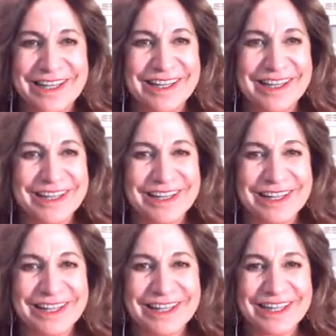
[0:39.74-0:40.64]

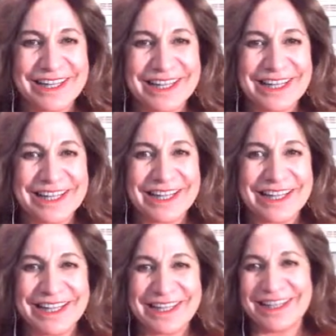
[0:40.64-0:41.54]

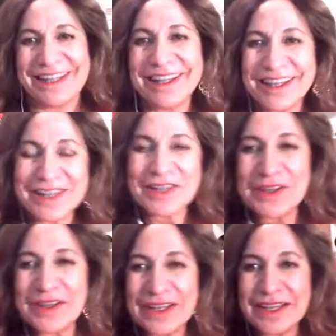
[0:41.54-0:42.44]

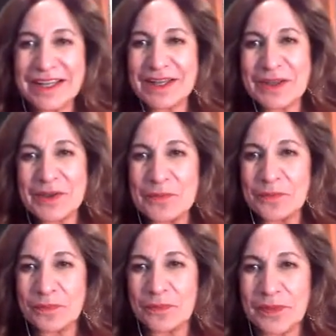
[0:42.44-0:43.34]

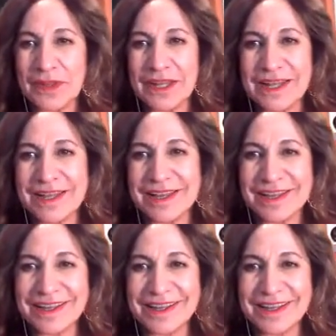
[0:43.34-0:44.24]

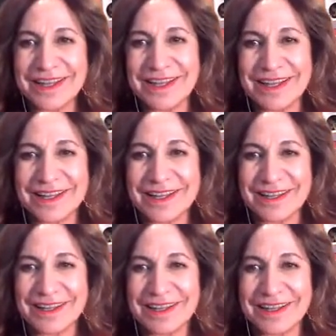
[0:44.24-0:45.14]

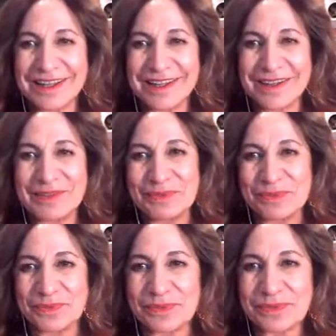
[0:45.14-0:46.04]

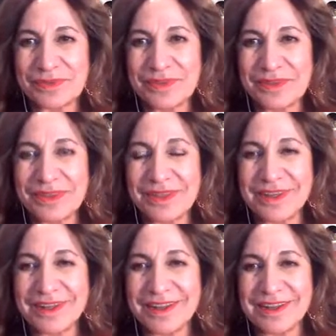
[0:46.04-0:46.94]

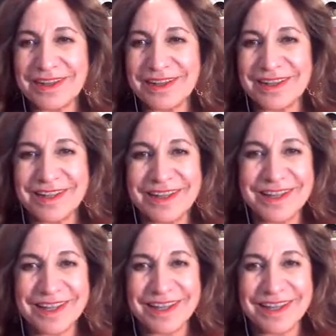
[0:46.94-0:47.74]
(not speaking)